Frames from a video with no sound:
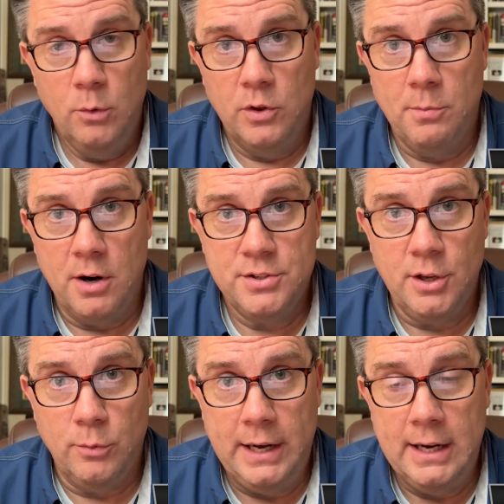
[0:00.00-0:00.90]
with
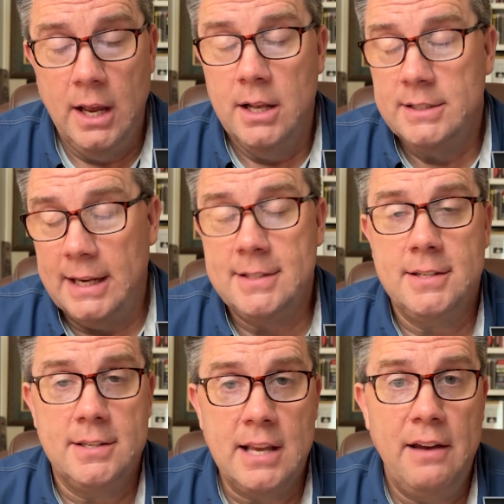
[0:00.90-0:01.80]
Marcel Reed.
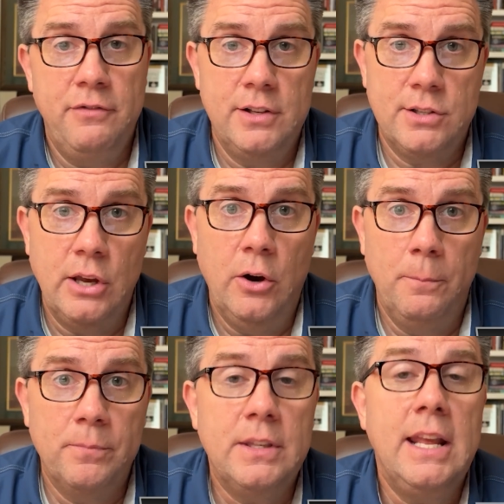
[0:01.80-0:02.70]
Texas's offense,
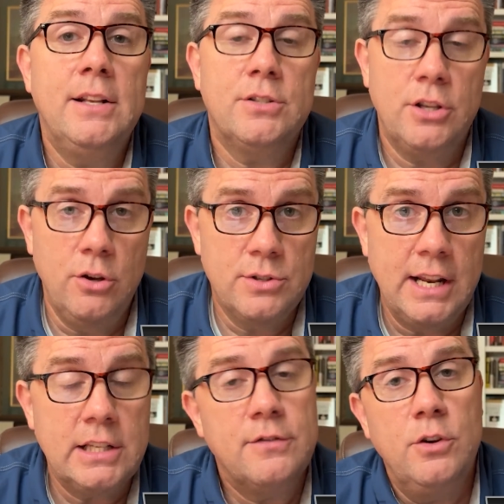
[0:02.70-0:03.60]
though, needs to use the
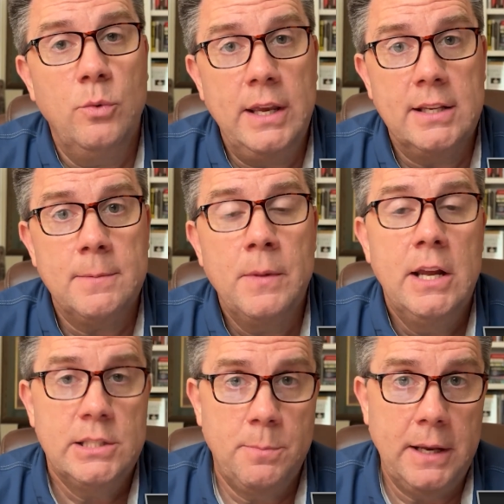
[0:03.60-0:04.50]
next few weeks
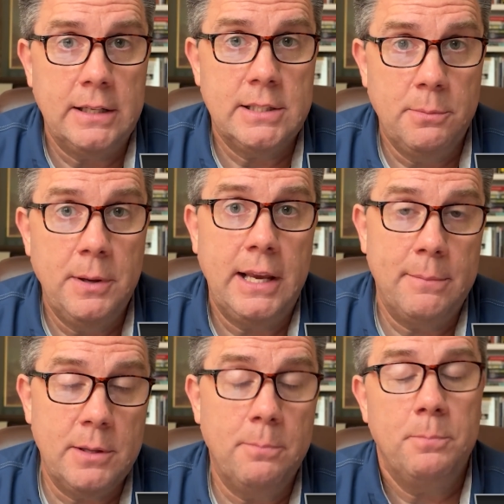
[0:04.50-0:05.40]
to pick
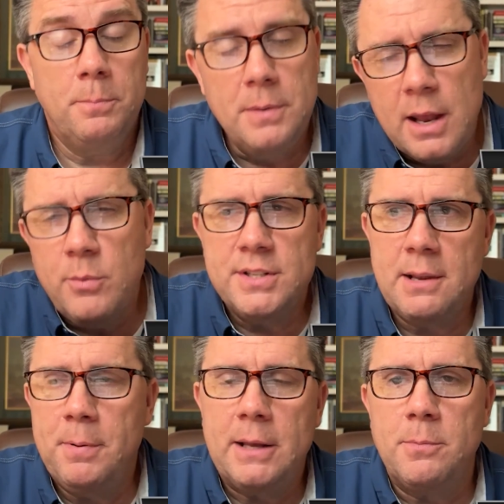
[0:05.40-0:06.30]
up the. I don't want to
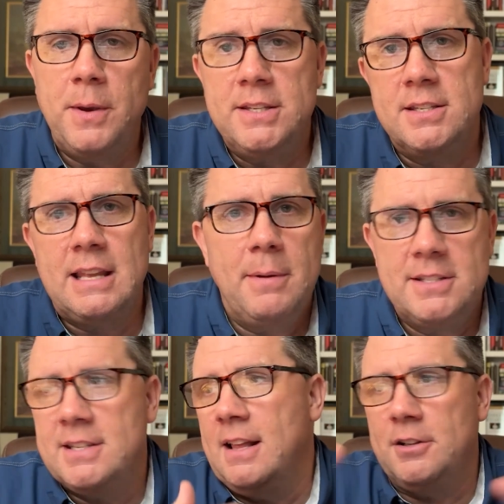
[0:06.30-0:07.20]
say pick up the pieces. That makes
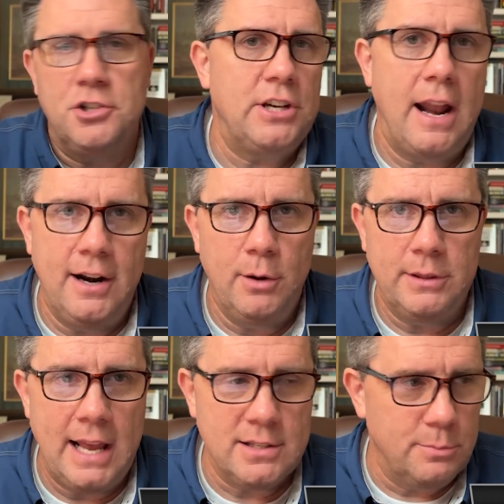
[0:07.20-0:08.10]
it sound like they're shattered into
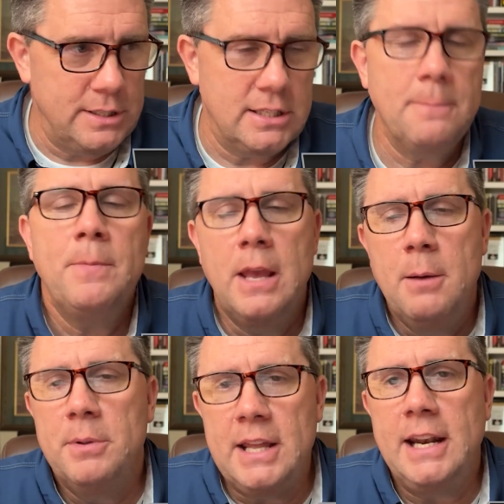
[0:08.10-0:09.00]
1,000 pieces.
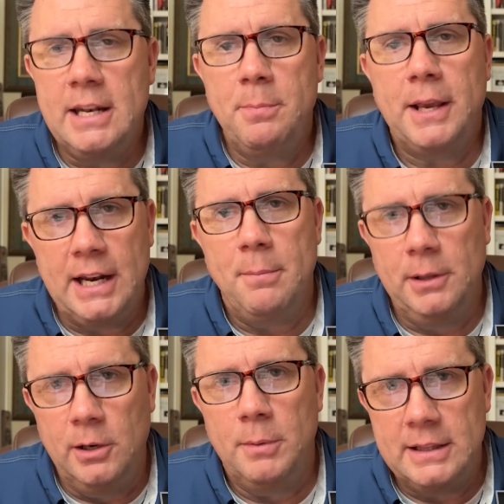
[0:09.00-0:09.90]
But they need to pick it up a
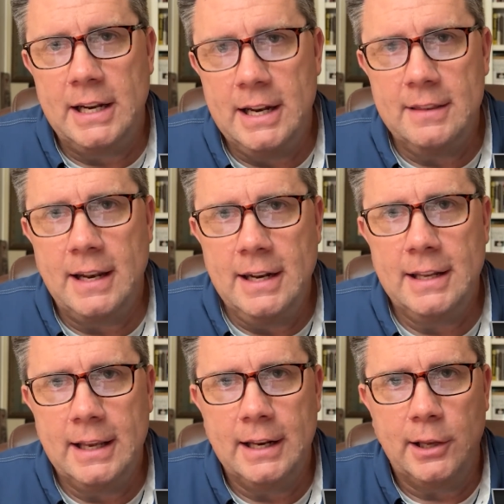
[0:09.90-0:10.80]
little bit. They need
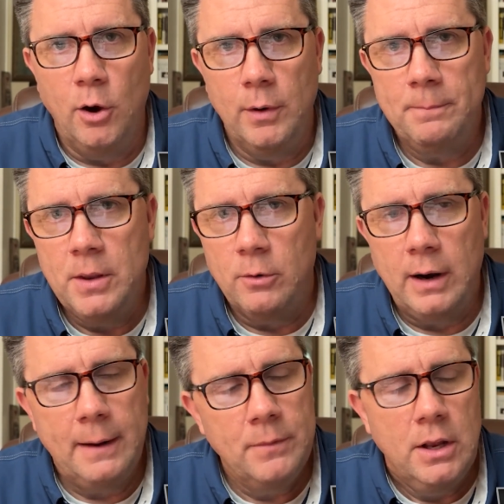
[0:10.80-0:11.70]
to get it going,
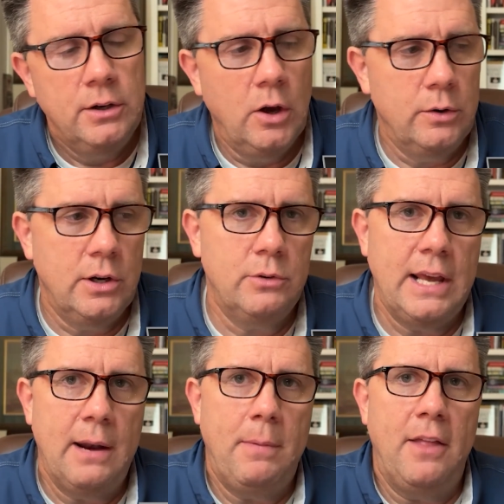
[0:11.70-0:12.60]
right? No
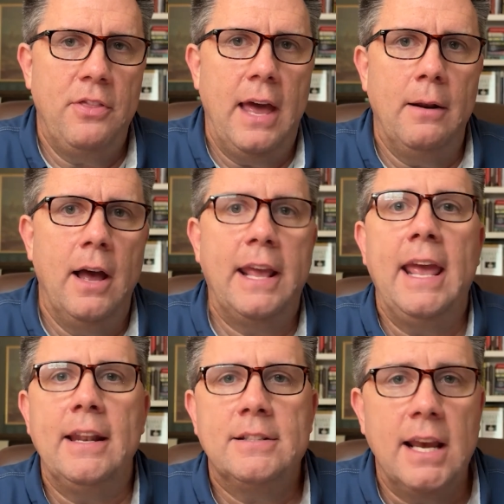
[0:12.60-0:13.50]
doubt about that.
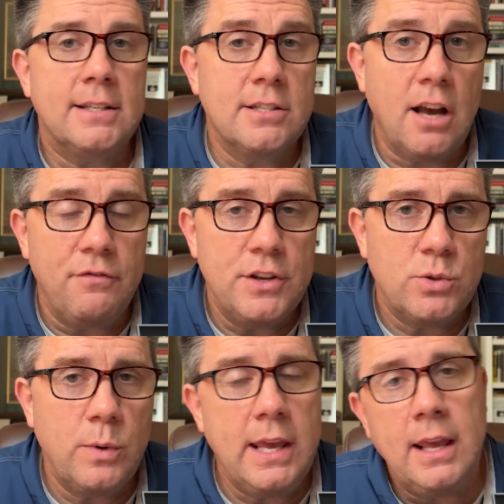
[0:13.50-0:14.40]
Again, Texas off
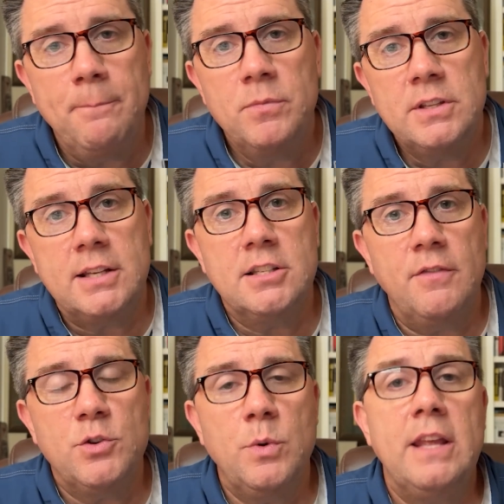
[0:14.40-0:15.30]
this week.
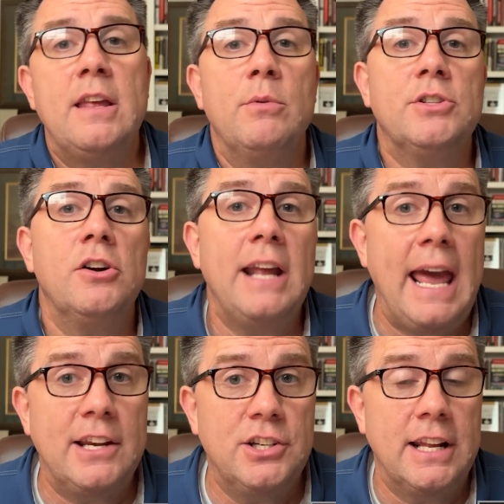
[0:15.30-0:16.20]
They return to
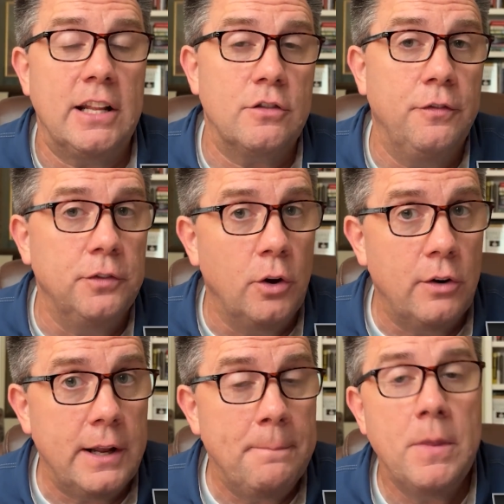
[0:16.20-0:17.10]
action against
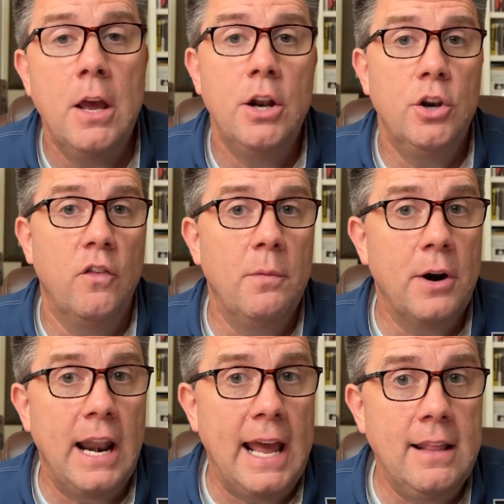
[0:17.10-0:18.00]
Florida, November
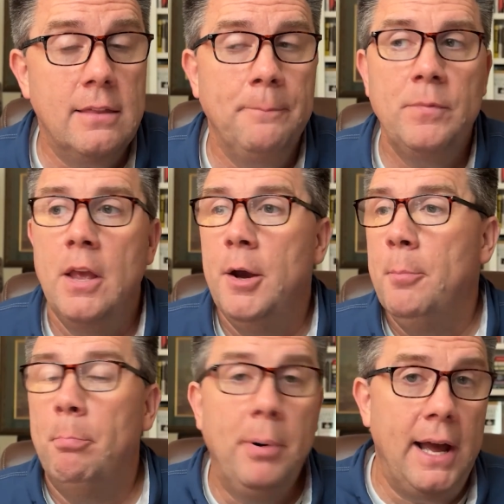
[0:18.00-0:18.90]
9th.
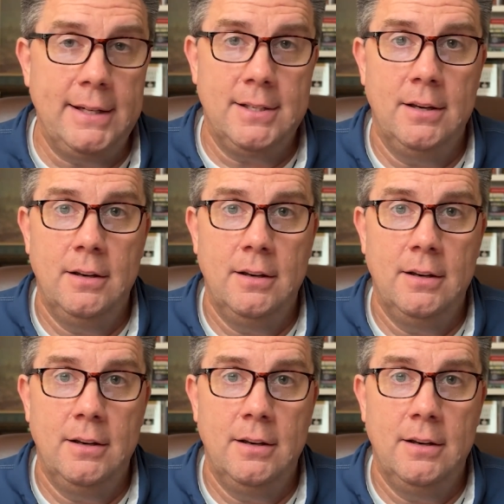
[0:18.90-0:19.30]
But